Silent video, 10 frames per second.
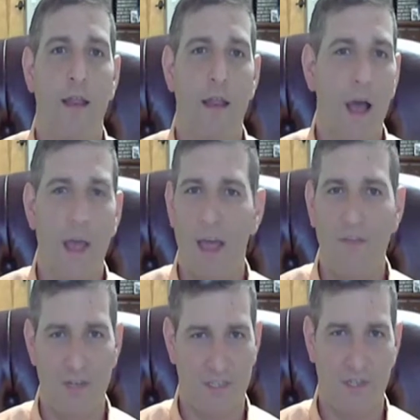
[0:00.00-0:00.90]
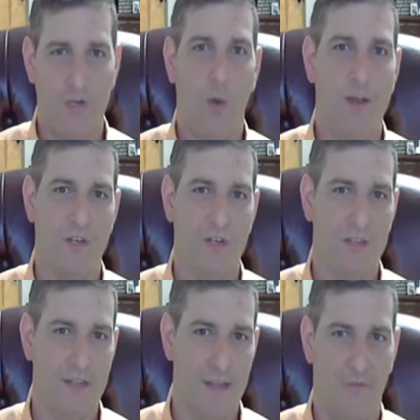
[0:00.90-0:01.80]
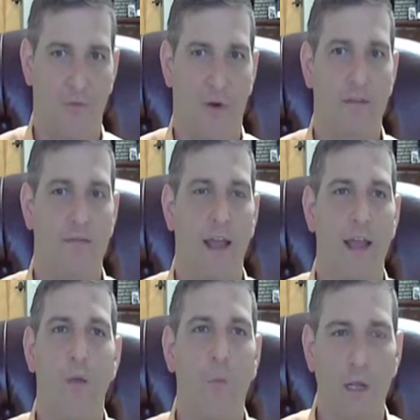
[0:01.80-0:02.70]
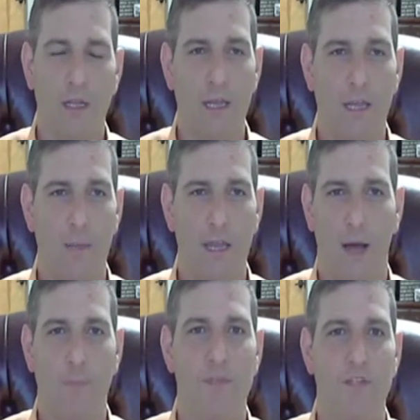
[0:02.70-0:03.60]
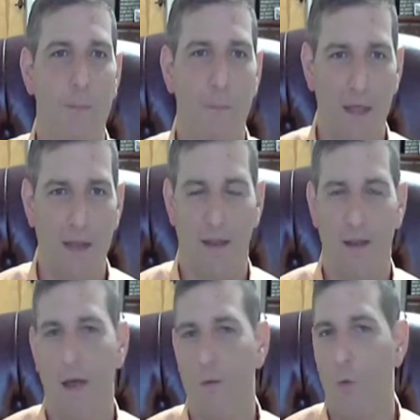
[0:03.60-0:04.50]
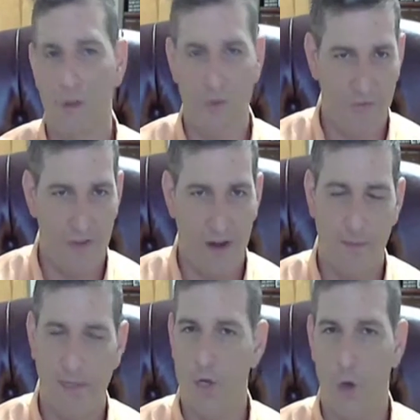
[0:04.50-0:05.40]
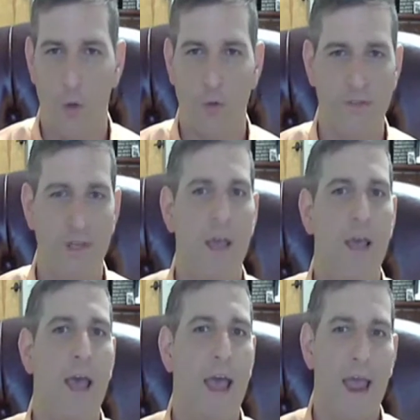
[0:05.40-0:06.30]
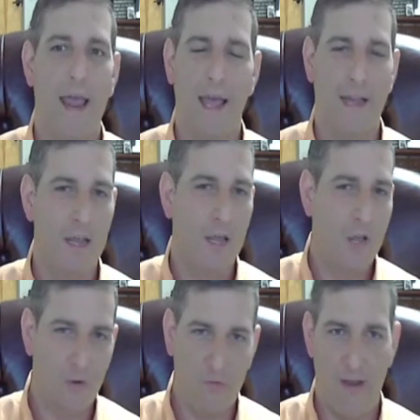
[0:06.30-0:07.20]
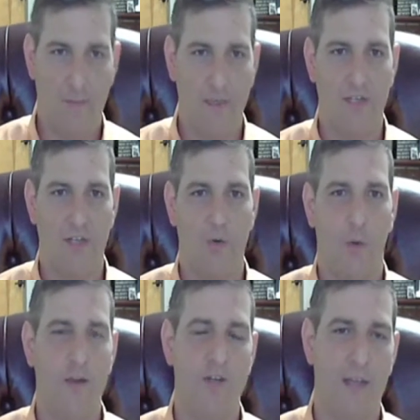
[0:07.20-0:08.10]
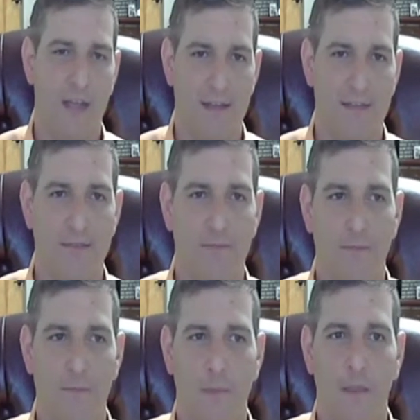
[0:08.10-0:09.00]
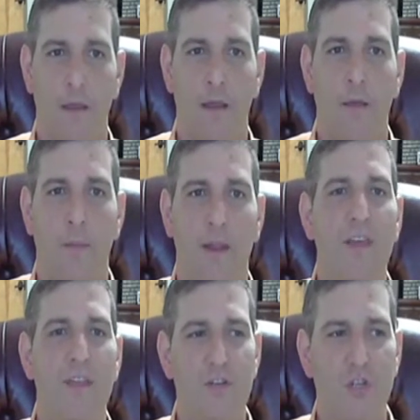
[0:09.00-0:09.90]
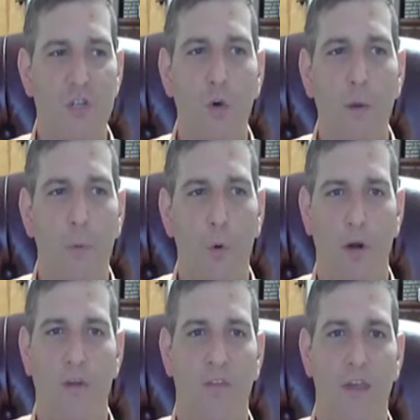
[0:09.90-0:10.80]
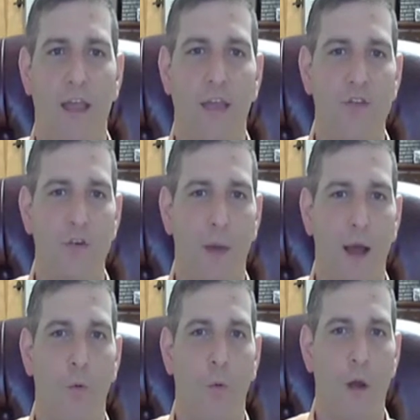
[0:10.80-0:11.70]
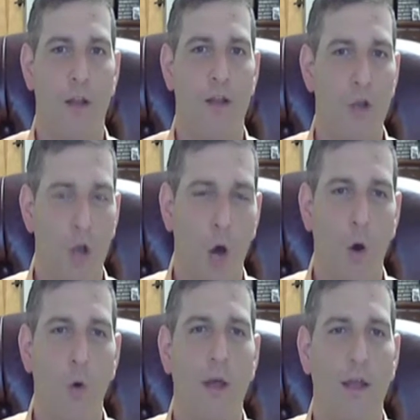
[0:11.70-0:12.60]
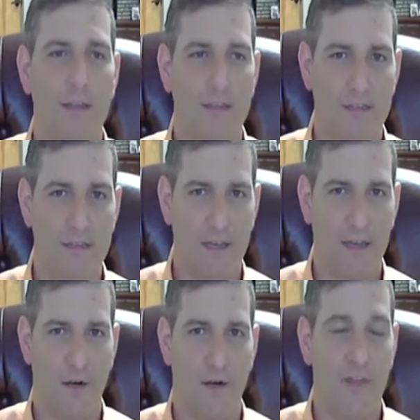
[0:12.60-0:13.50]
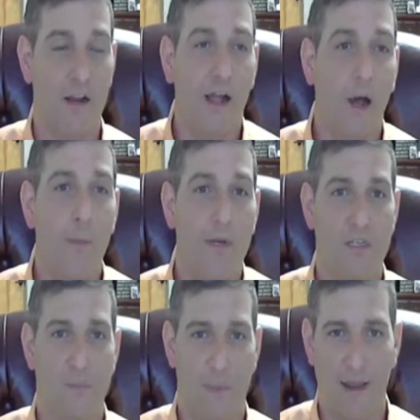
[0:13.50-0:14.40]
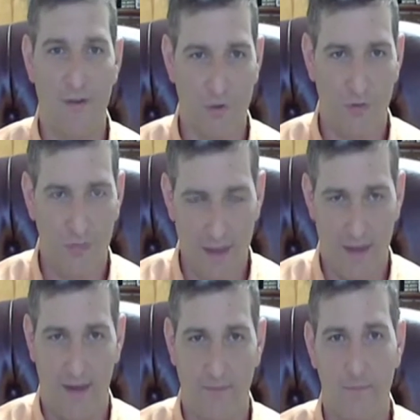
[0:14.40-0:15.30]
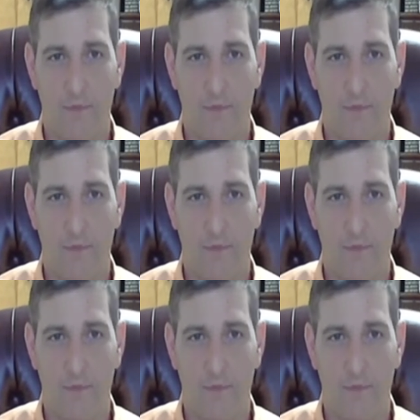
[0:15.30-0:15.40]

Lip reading: Now, every situation is different, and it really becomes dependent on what your family goals and your family situation is. But I think there's two important things you might want to know and consider that'll help expand your thinking.